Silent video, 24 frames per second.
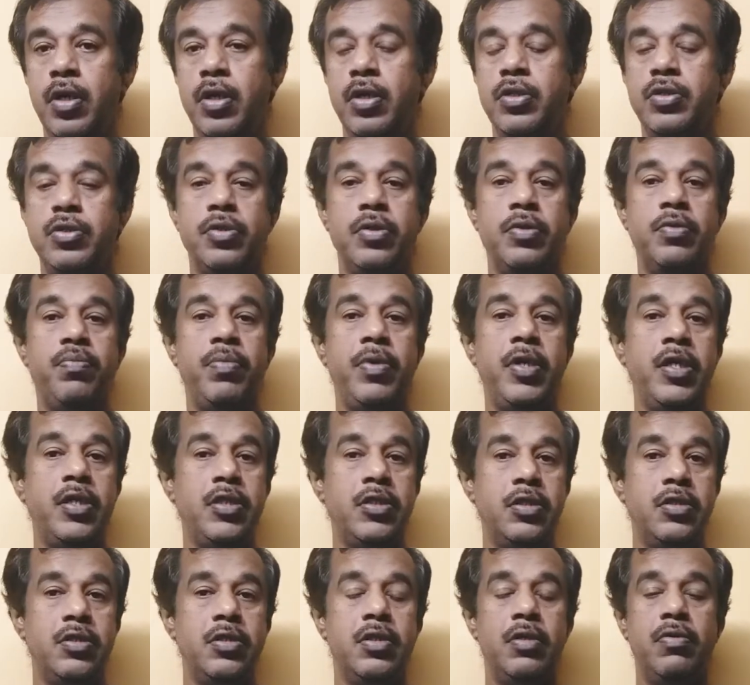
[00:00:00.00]
So
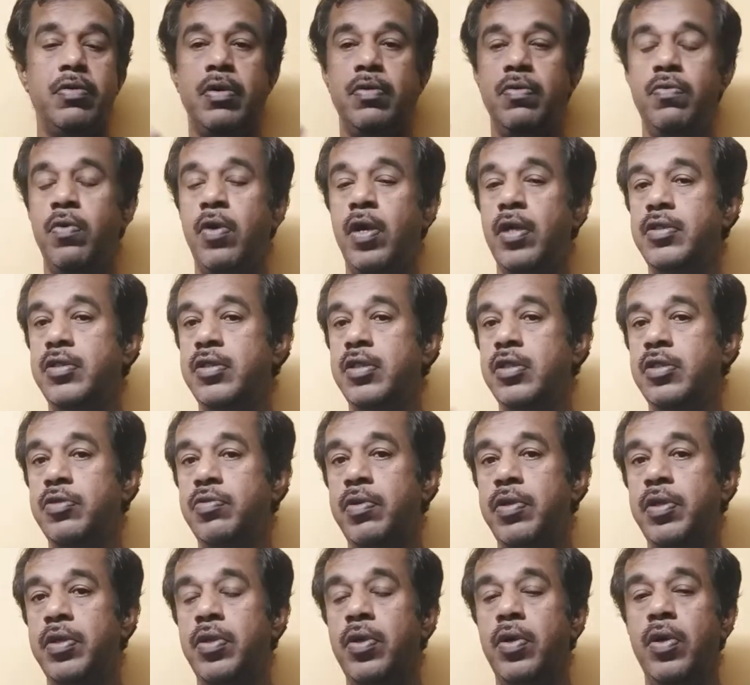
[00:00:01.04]
please watch this
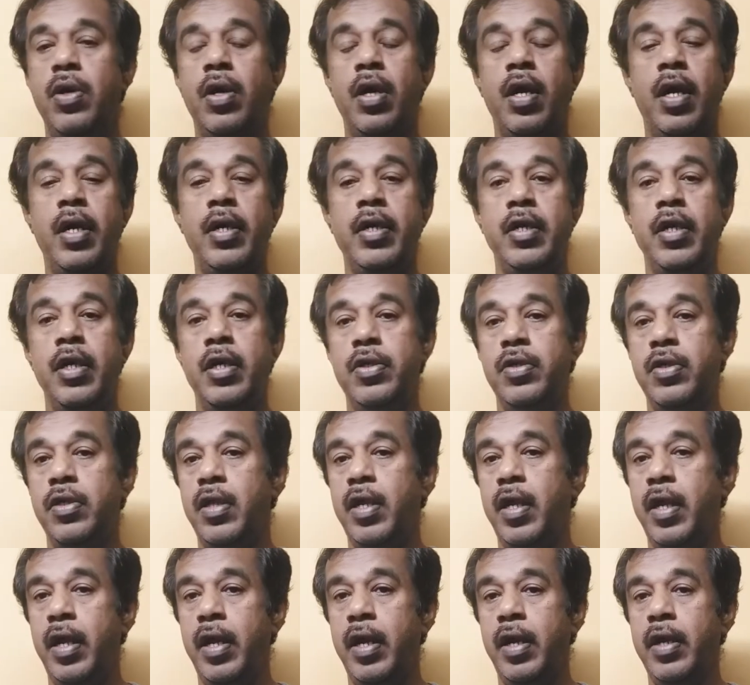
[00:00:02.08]
video until to
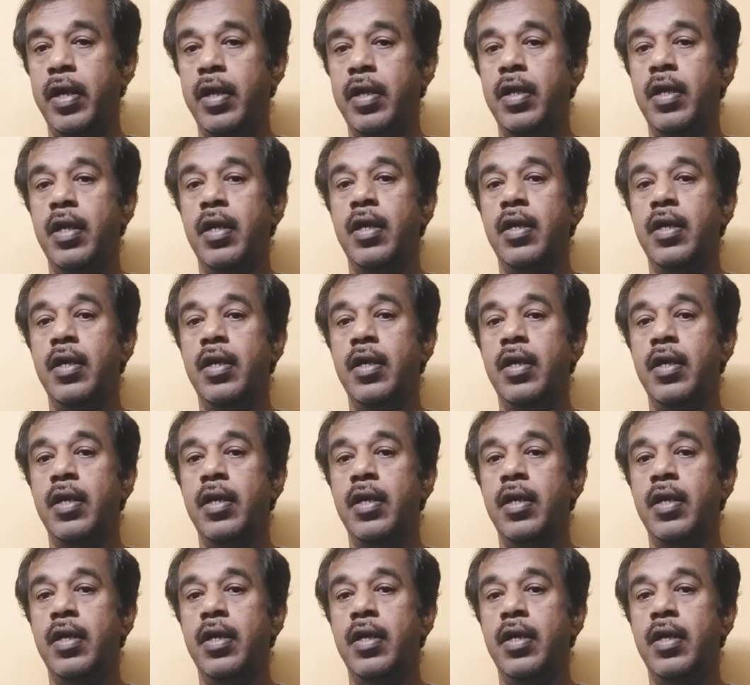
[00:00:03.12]
the end.